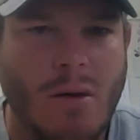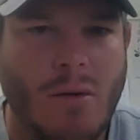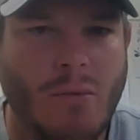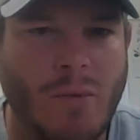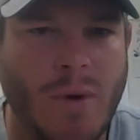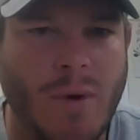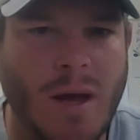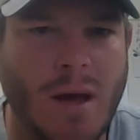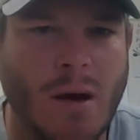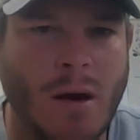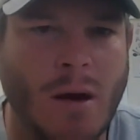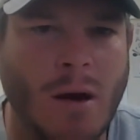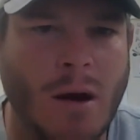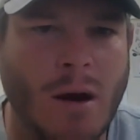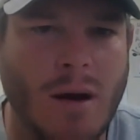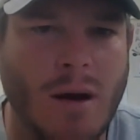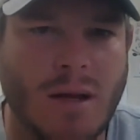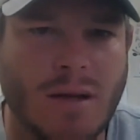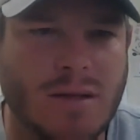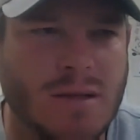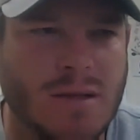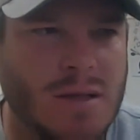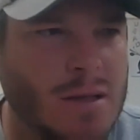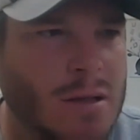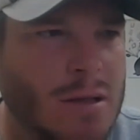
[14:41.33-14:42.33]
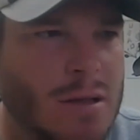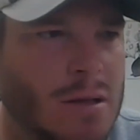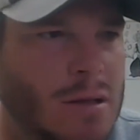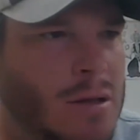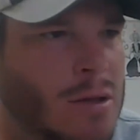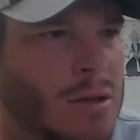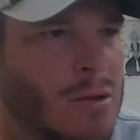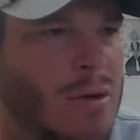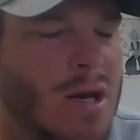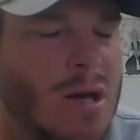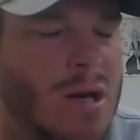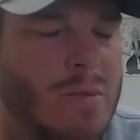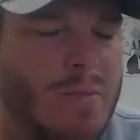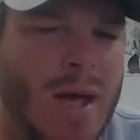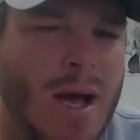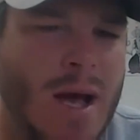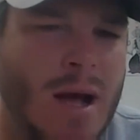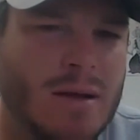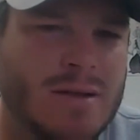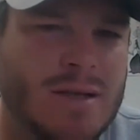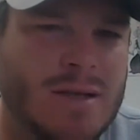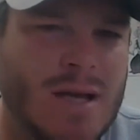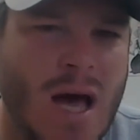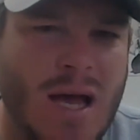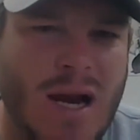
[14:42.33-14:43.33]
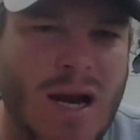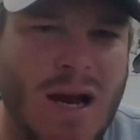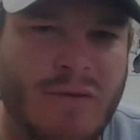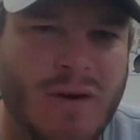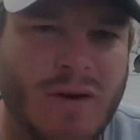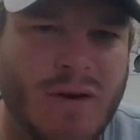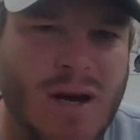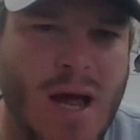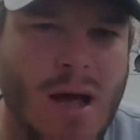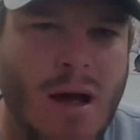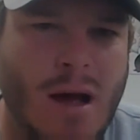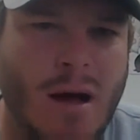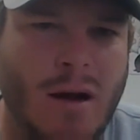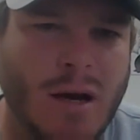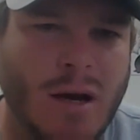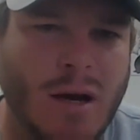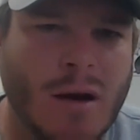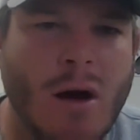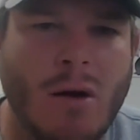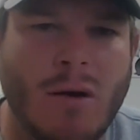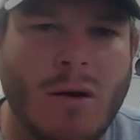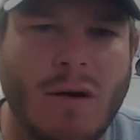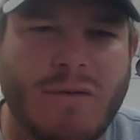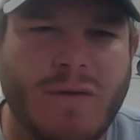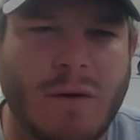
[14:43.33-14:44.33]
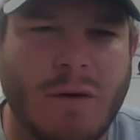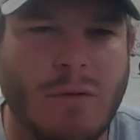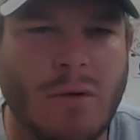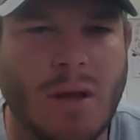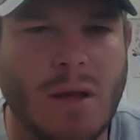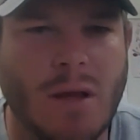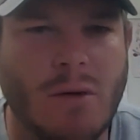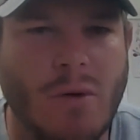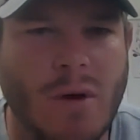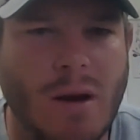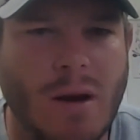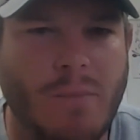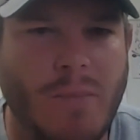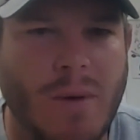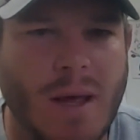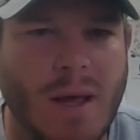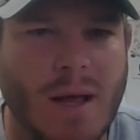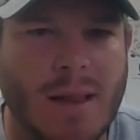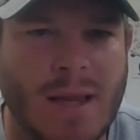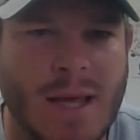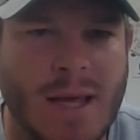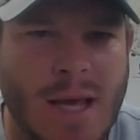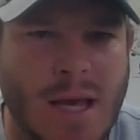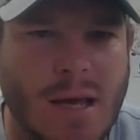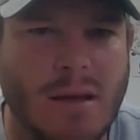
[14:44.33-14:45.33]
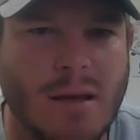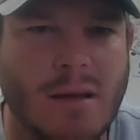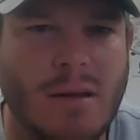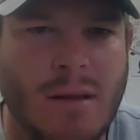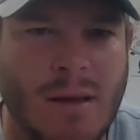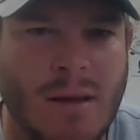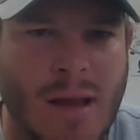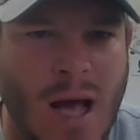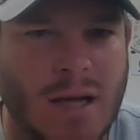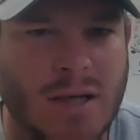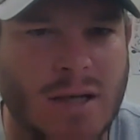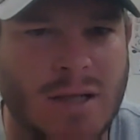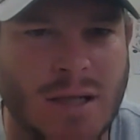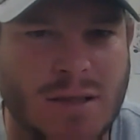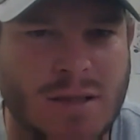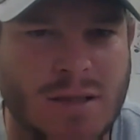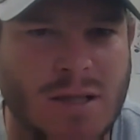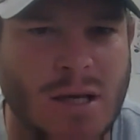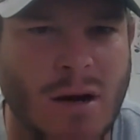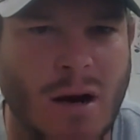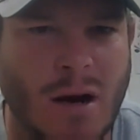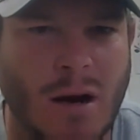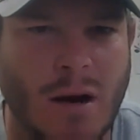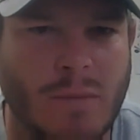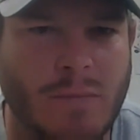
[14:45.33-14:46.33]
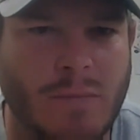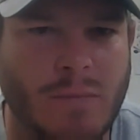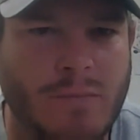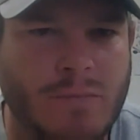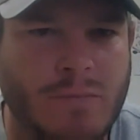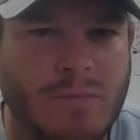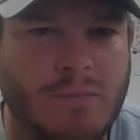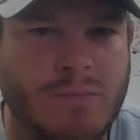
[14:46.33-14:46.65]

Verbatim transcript: we earn is you, you need to be outside every day on your own if you really want to be elite not just in our